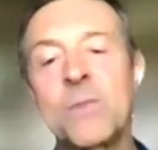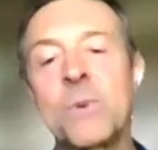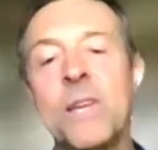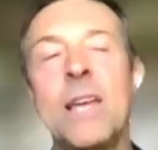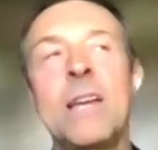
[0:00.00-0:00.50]
because
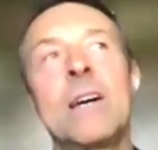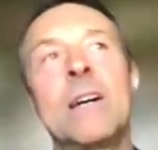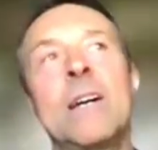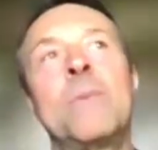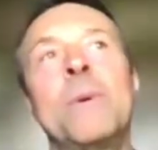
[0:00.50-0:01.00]
we
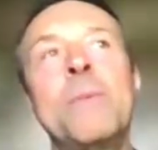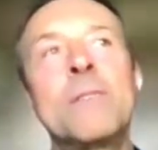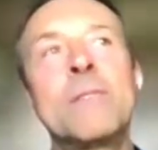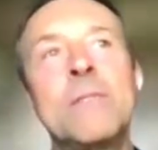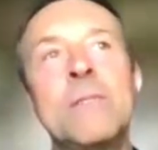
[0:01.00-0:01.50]

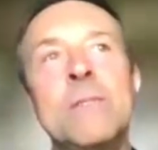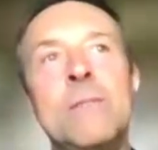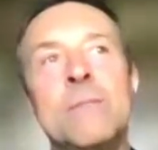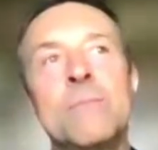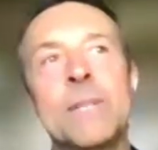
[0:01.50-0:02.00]
want
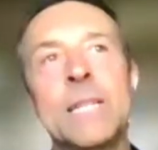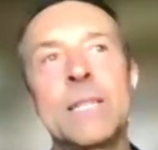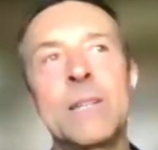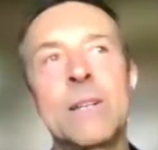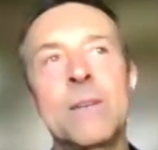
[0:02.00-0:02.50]
to
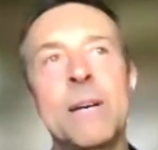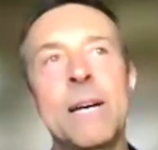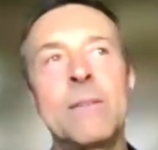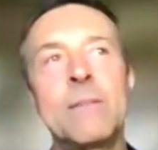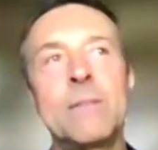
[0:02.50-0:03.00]
talk
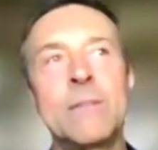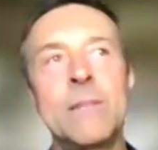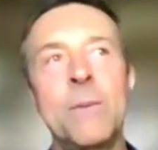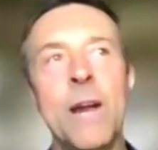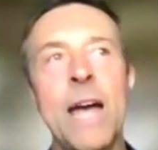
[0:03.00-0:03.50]
about,
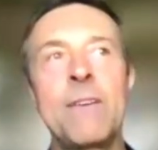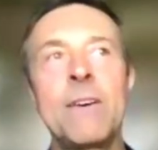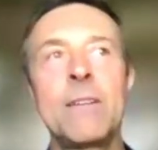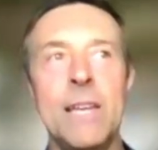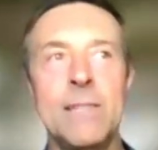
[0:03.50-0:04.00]
we
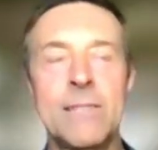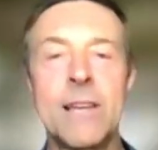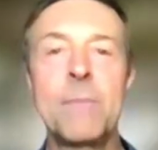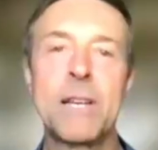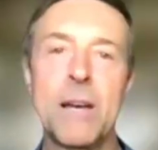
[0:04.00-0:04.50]
have a
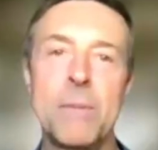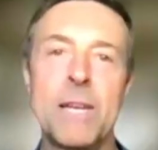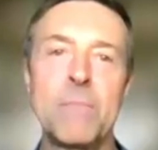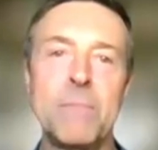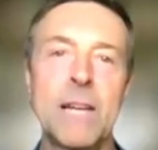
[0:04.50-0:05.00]
summit
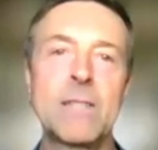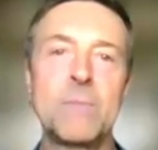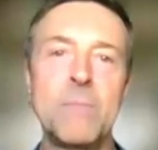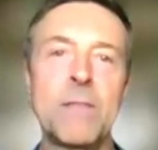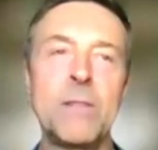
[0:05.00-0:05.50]
coming up
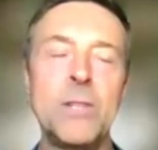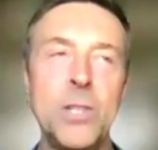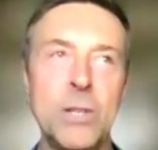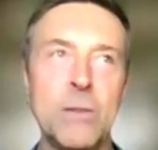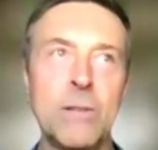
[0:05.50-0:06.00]
next month in
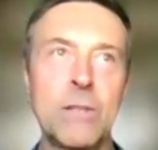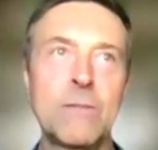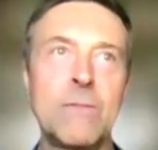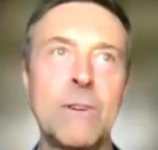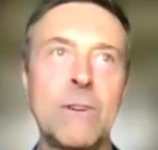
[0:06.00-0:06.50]
June.
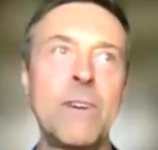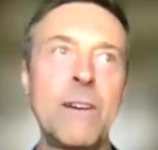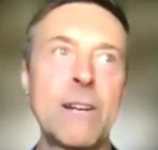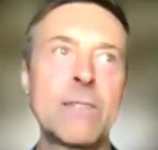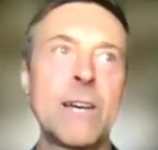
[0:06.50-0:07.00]
I'm
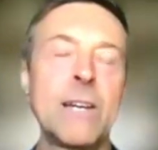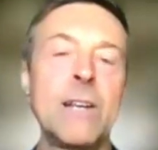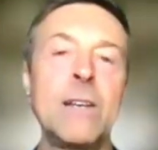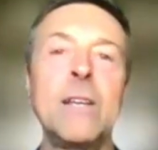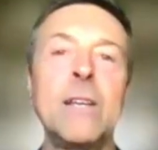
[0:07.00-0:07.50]
very
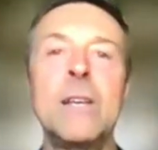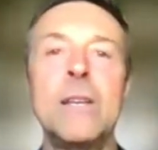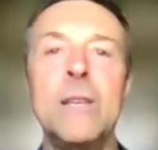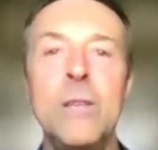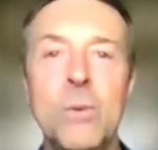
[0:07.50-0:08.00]
excited.
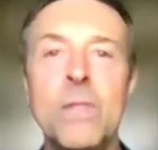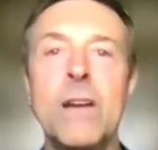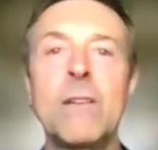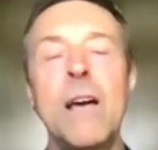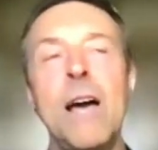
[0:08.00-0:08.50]
You were
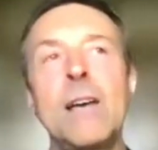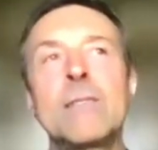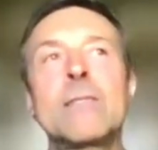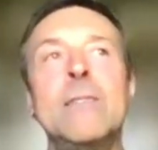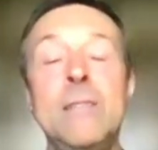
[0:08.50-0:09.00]
there
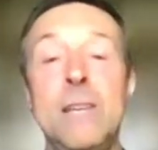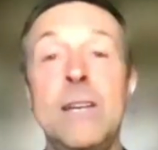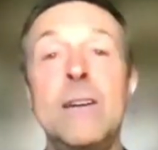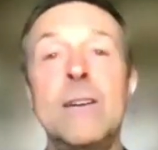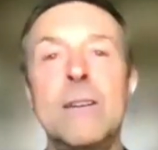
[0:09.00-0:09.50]
last
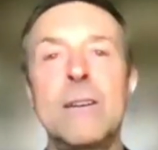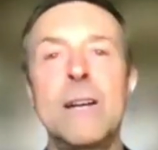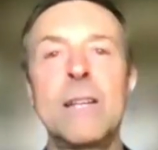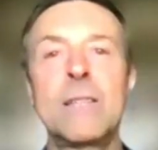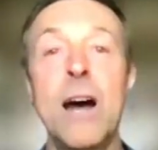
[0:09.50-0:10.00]
year
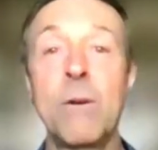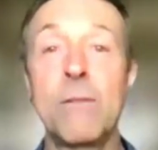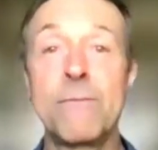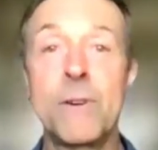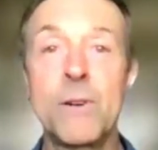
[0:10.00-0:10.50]
at our
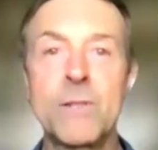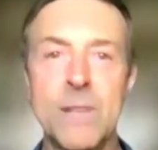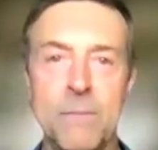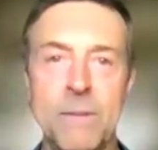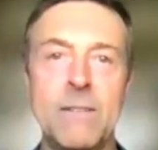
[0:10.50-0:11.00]
first
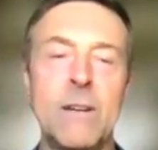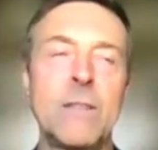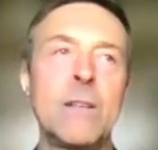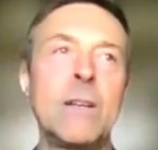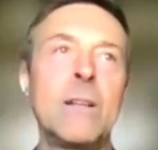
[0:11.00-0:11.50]
summit
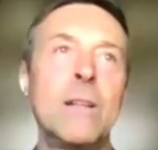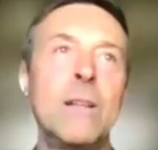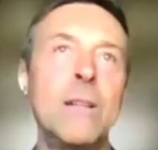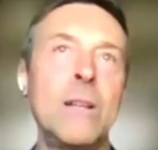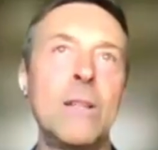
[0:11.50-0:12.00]
on the
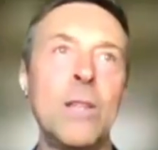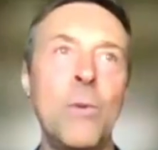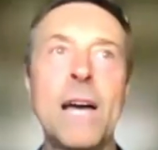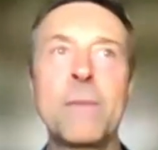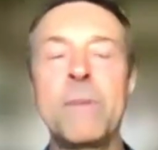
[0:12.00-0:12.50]
low
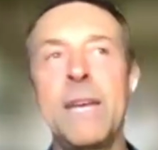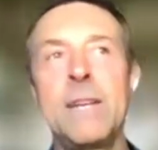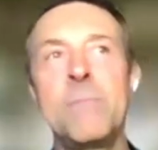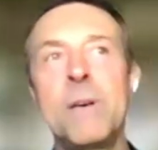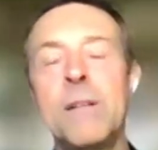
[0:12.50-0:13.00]
back
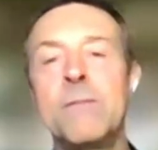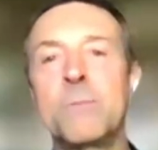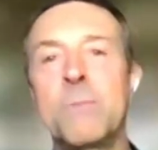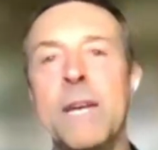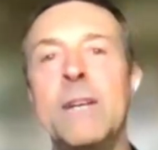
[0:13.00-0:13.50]
pain and
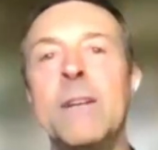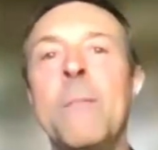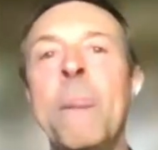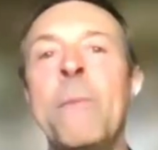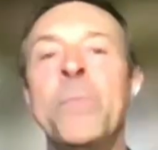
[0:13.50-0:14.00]
pelvis pain.